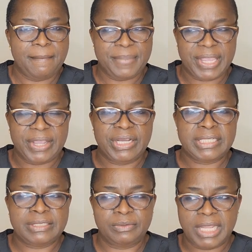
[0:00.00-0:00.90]

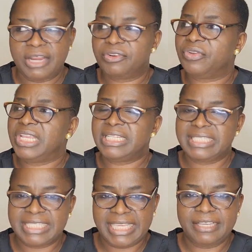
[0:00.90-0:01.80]
Because we are doing
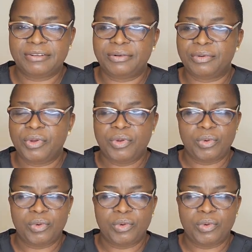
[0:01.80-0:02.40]
skill,